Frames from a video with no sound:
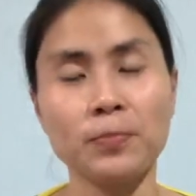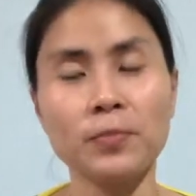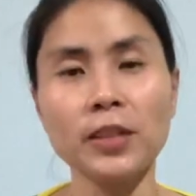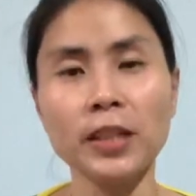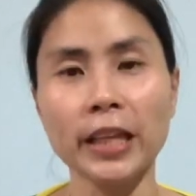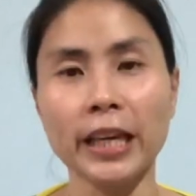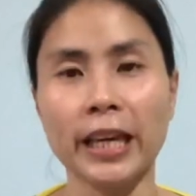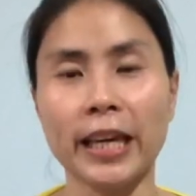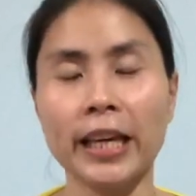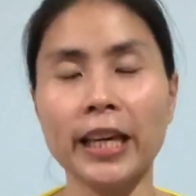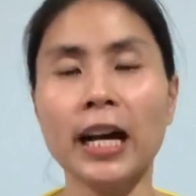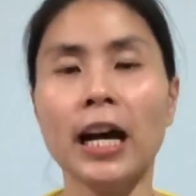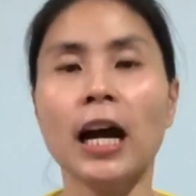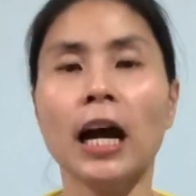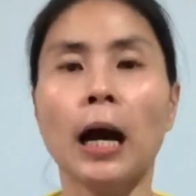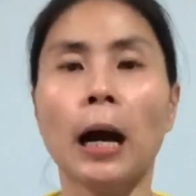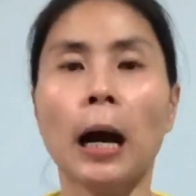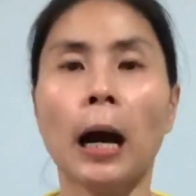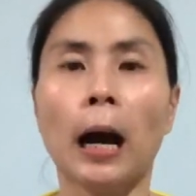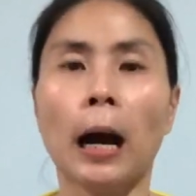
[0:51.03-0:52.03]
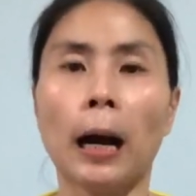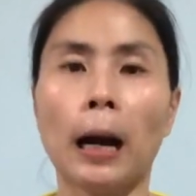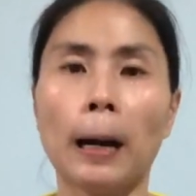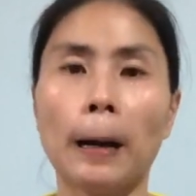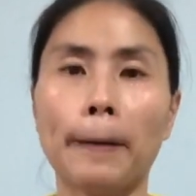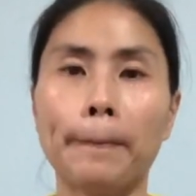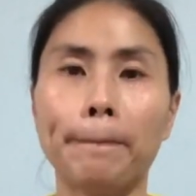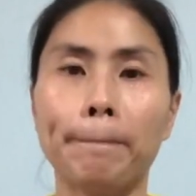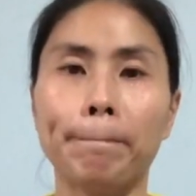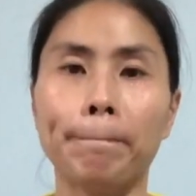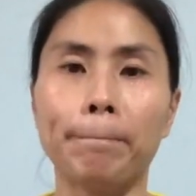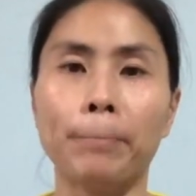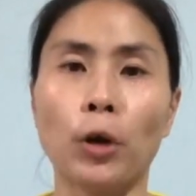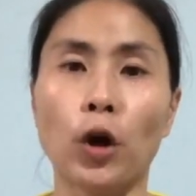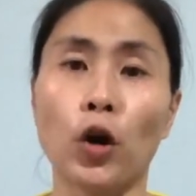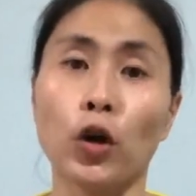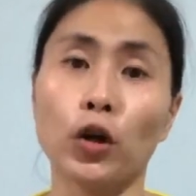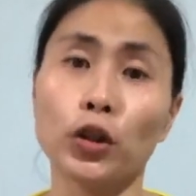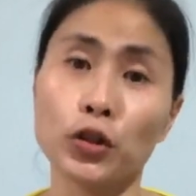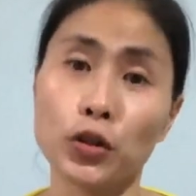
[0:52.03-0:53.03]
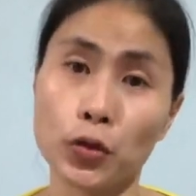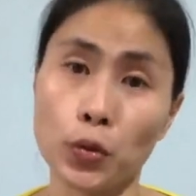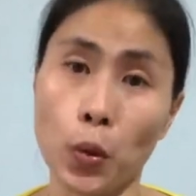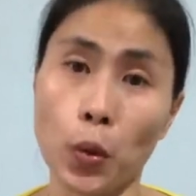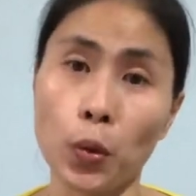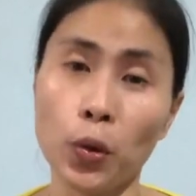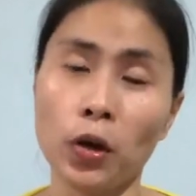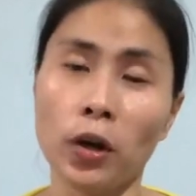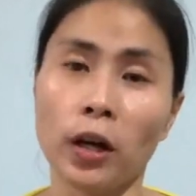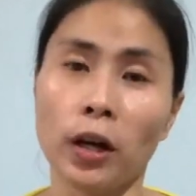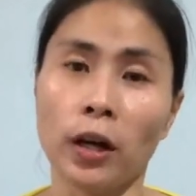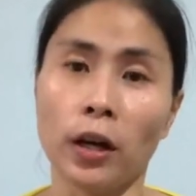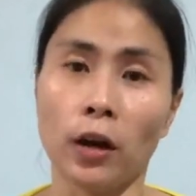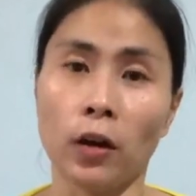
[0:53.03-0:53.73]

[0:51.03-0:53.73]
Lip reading: Okay. Also,